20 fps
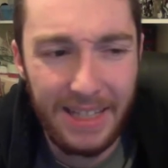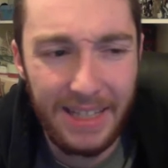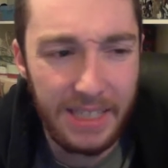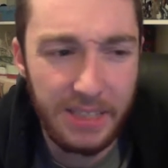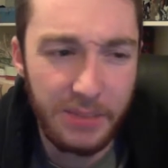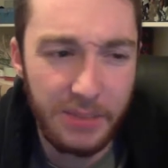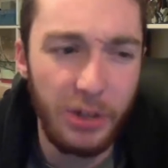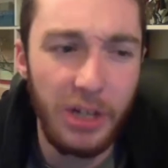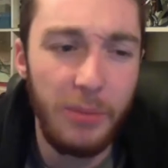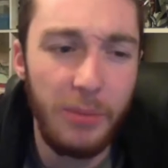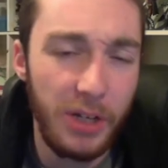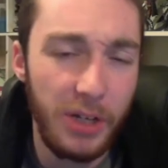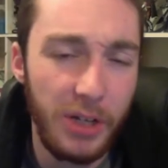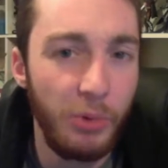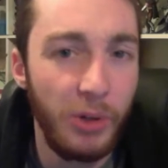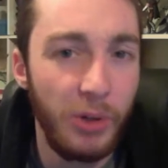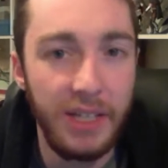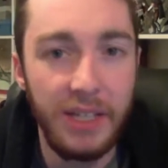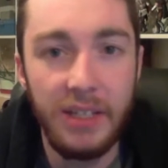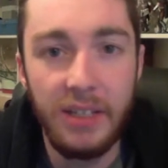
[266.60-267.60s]
pretty much
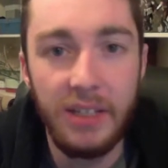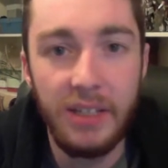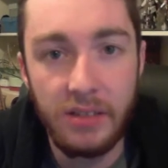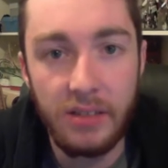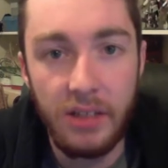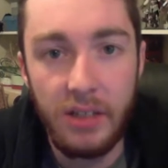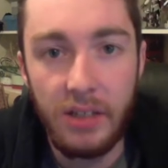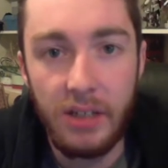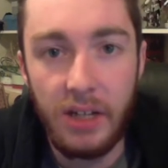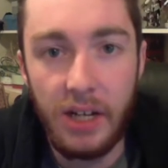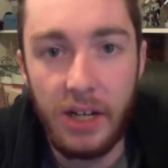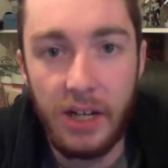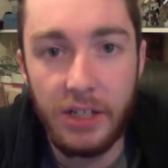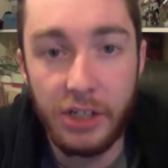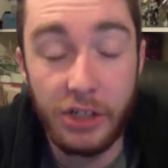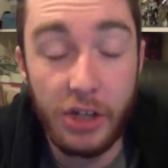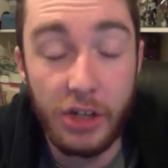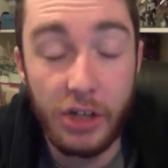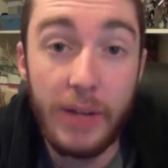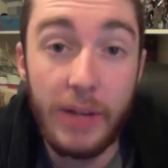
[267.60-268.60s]
what it is.
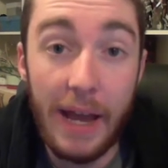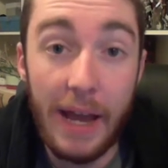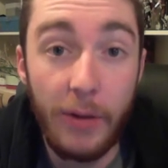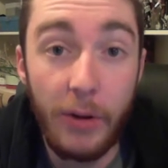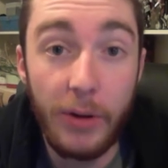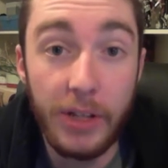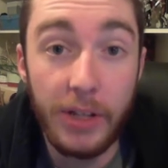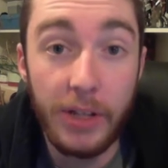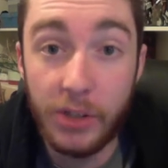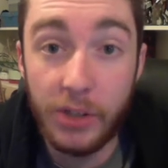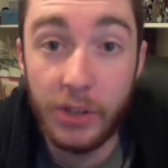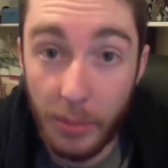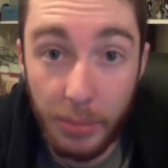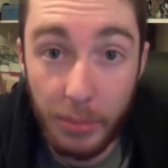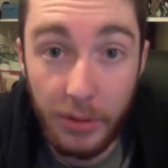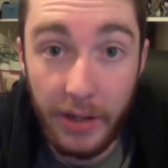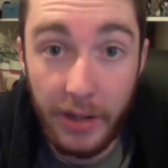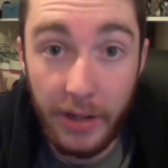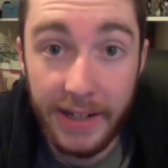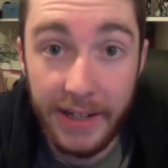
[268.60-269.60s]
Just go download it, start
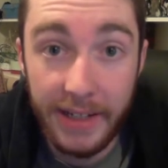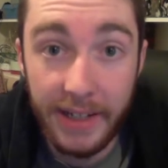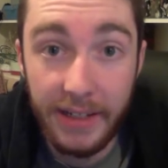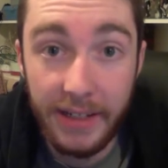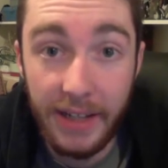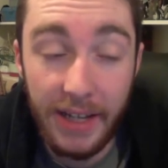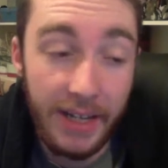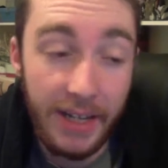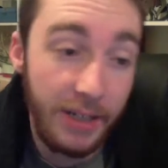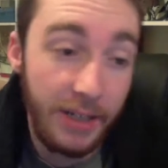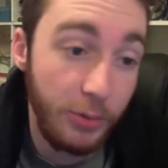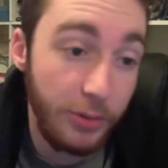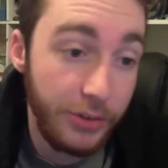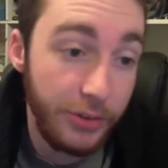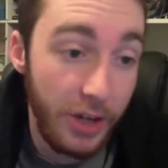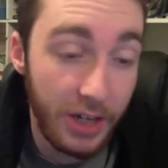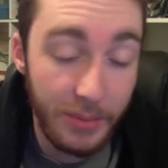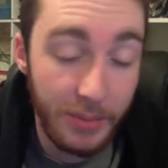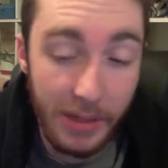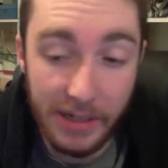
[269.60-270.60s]
playing it, and we'll
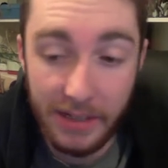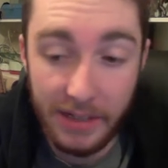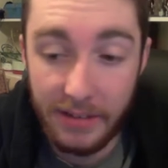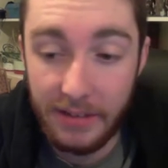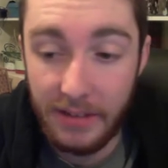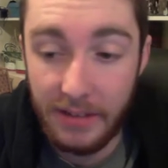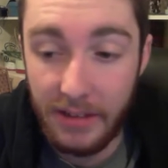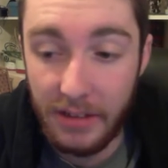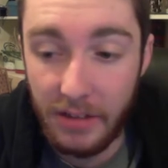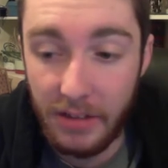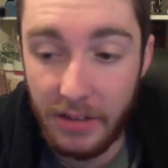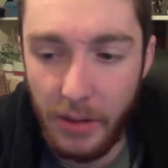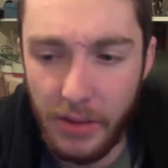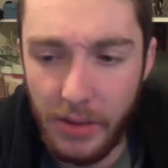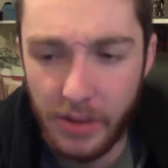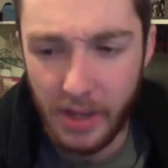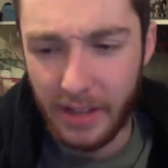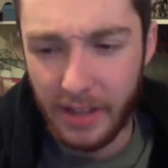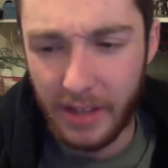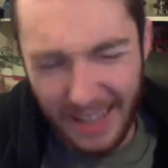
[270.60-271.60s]
talk about it at the end of the month.
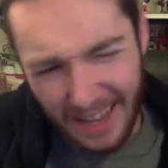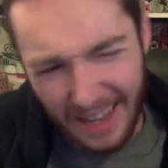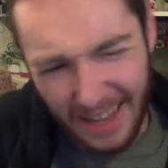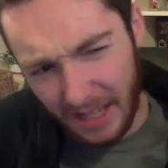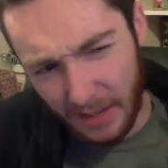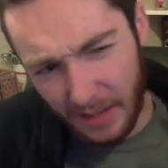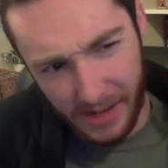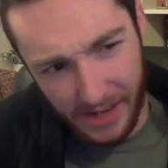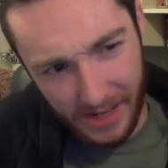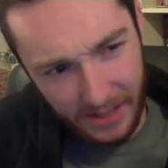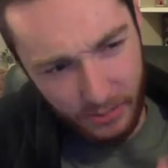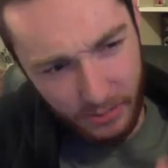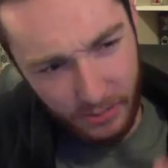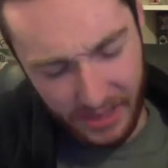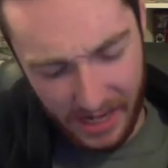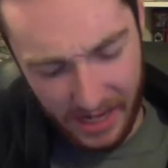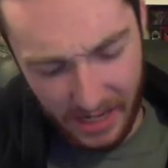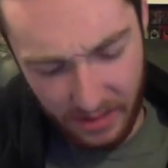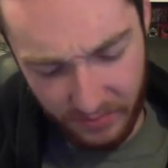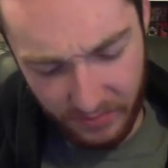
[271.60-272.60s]
The idea behind it was
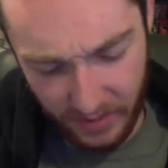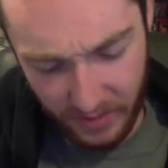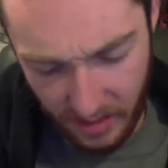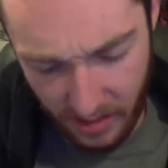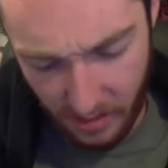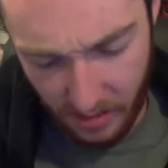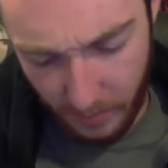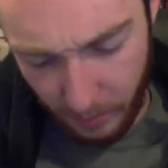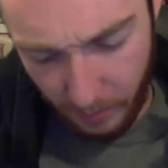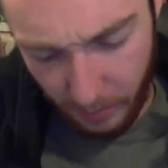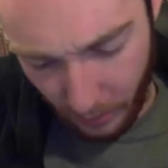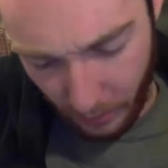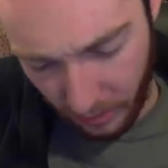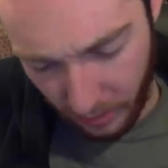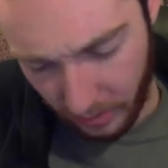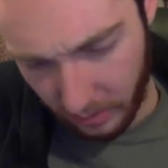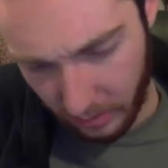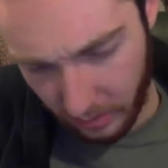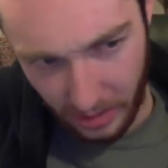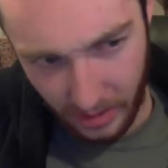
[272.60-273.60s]
kind of like a book
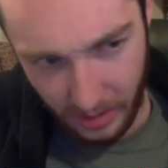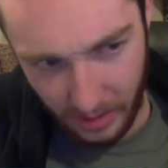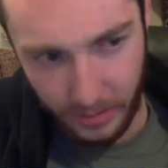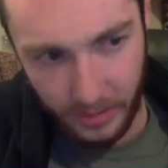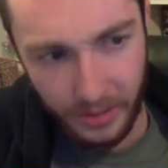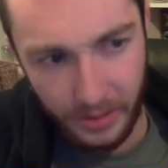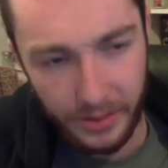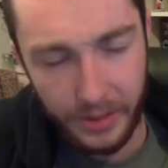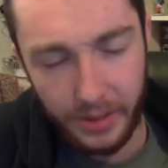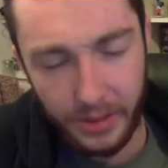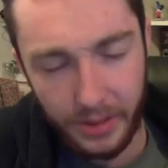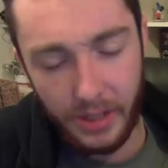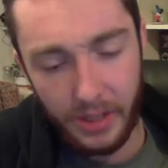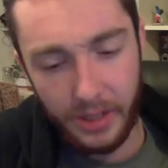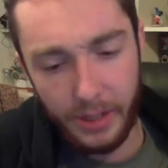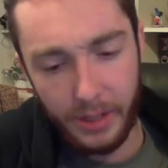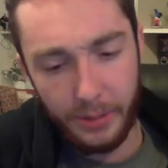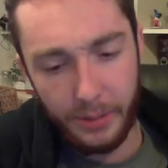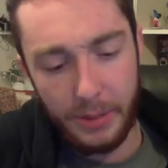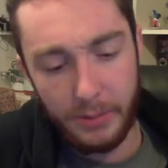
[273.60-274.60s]
club.
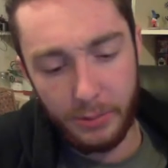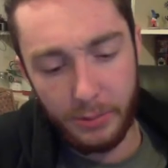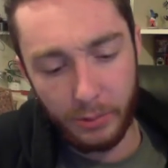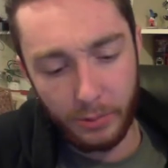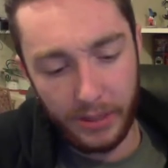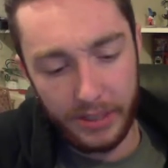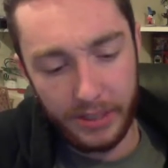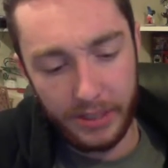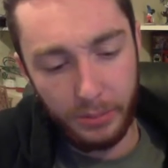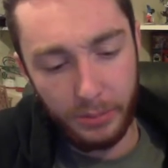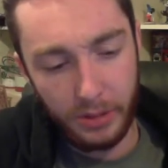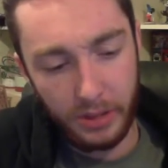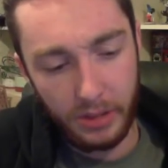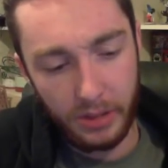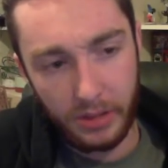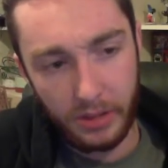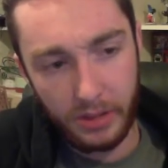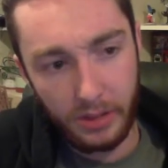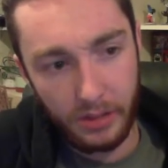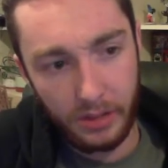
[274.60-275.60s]
People read a
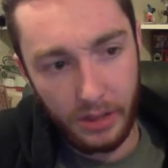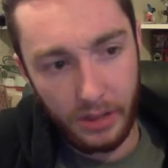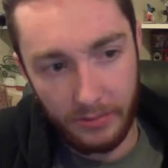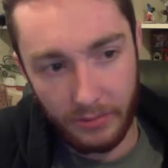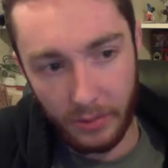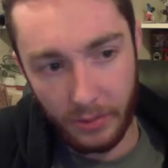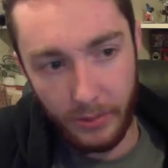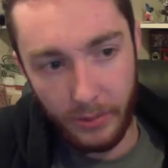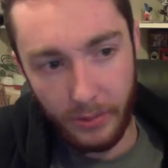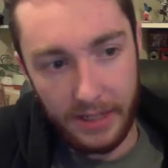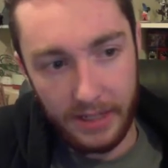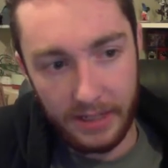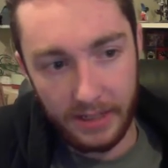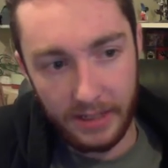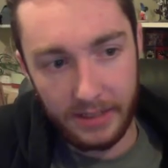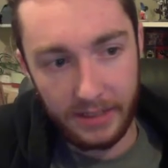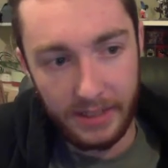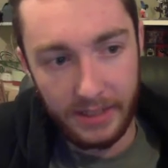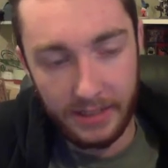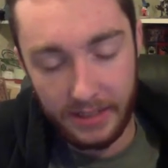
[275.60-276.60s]
book every week
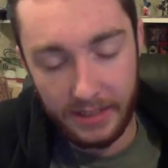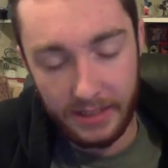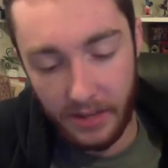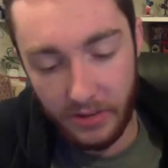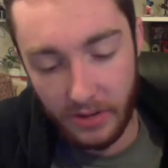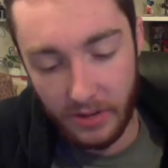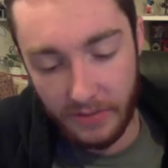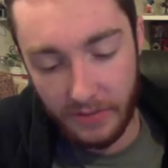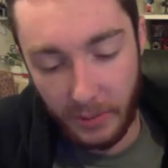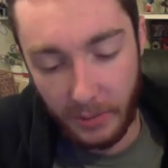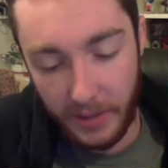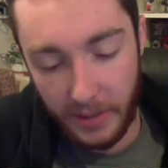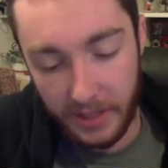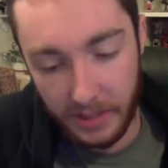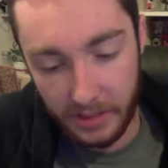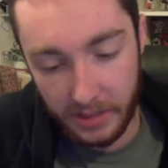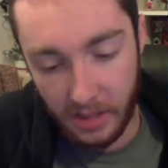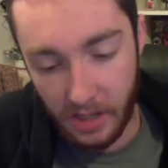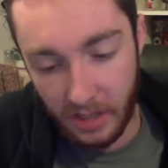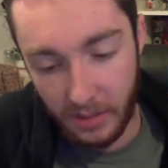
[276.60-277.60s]
and get together every week
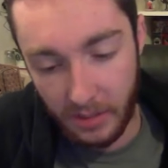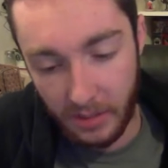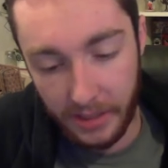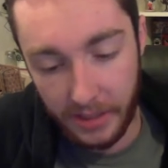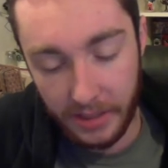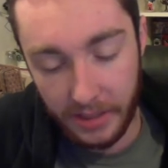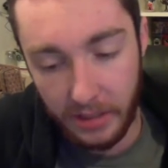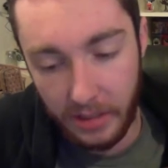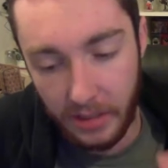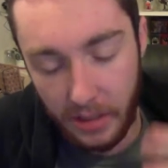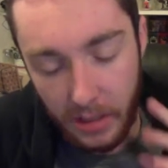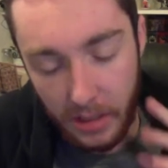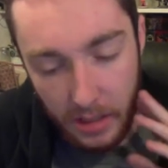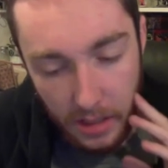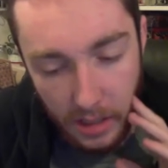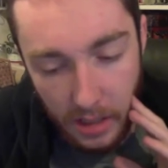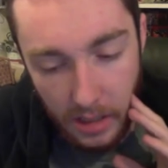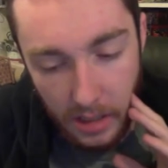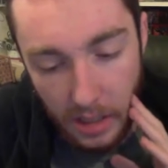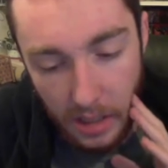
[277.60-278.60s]
and talk about it.
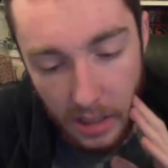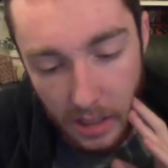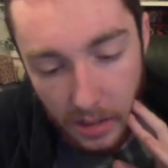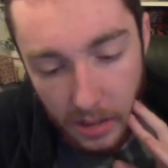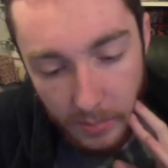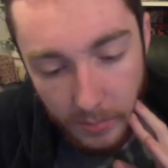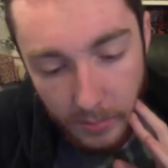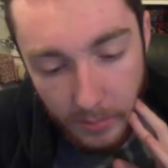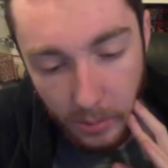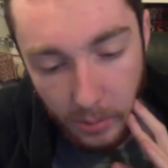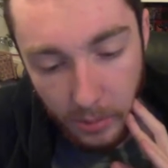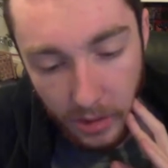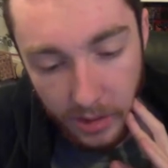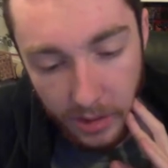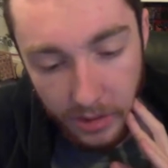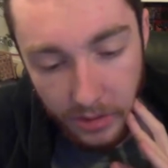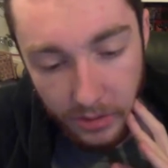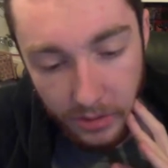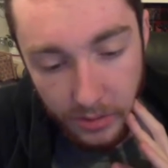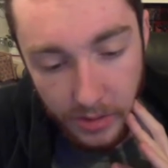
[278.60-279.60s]
But we're going
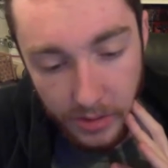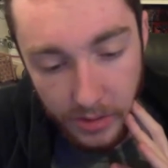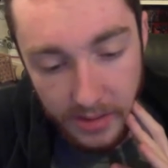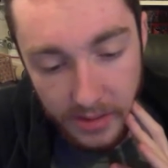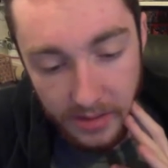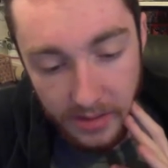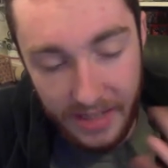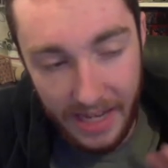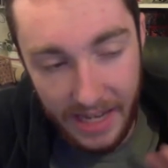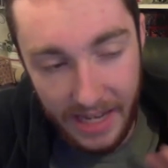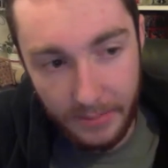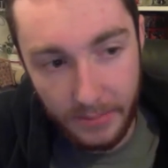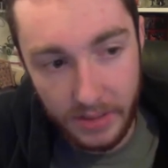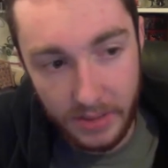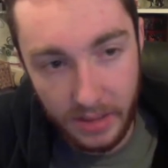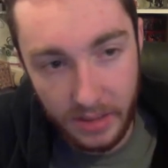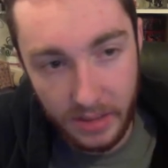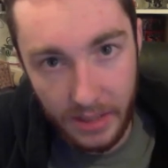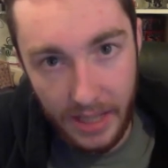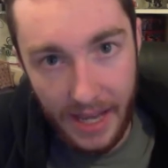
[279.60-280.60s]
to do it since
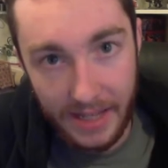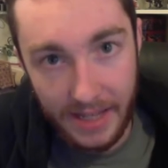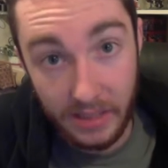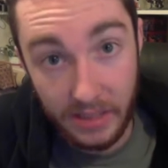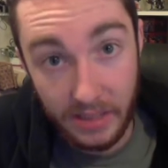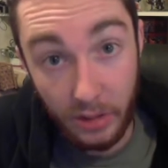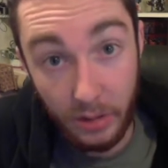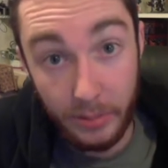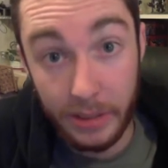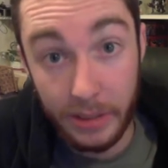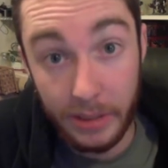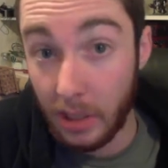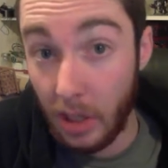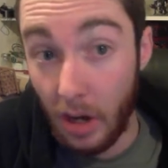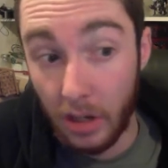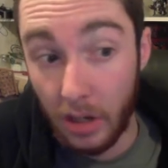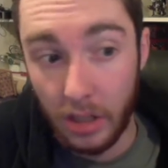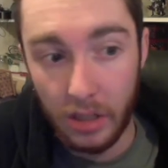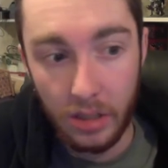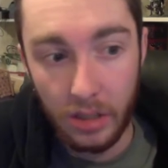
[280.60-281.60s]
games last a little bit
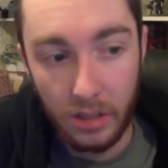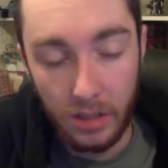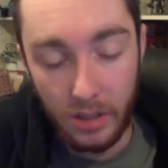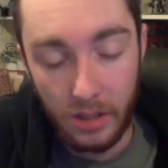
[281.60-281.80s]
longer.